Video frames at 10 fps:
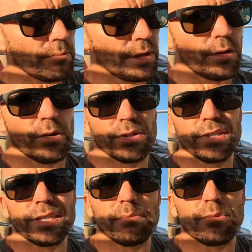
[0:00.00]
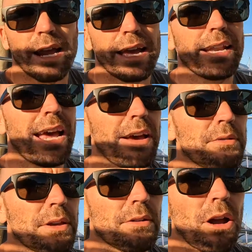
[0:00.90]
because Simrad
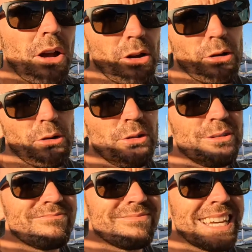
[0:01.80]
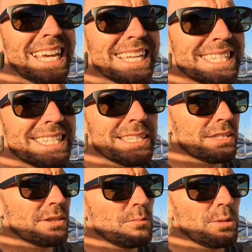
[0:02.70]
have their own
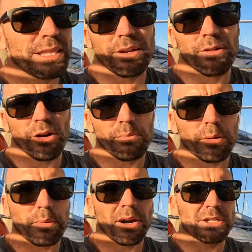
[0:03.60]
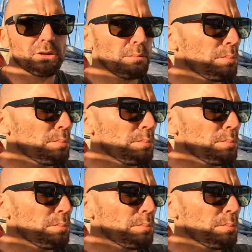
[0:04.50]
system with their own proprietary